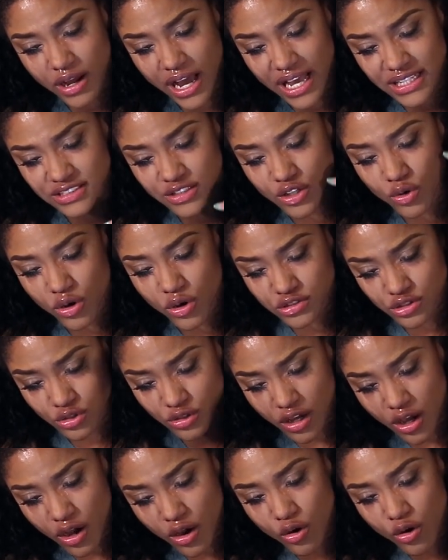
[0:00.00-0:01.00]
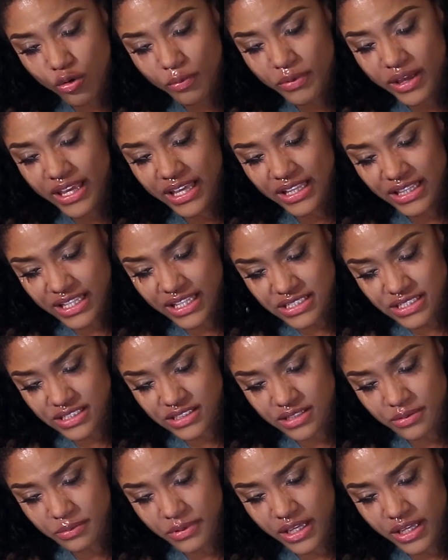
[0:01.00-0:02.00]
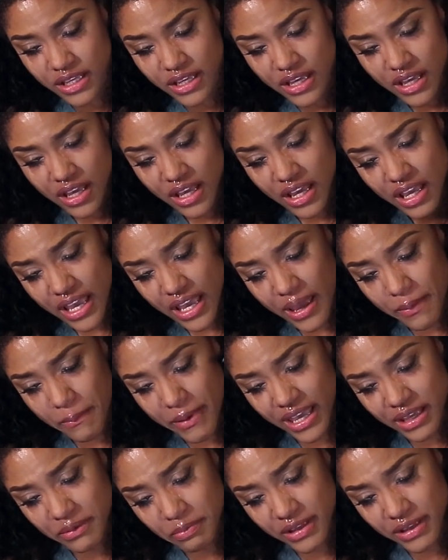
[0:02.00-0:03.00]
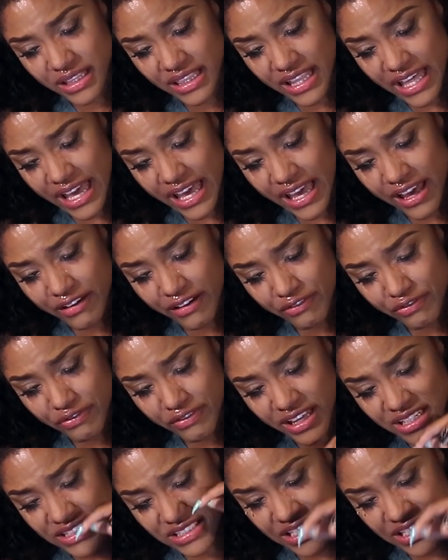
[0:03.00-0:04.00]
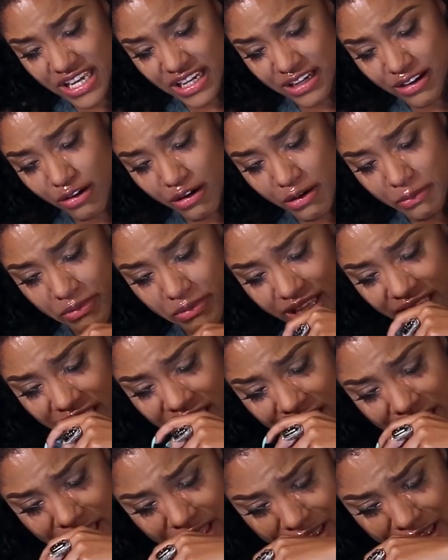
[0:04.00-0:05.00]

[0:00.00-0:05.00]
I still want you to hold me and listen to me and make me laugh and check on me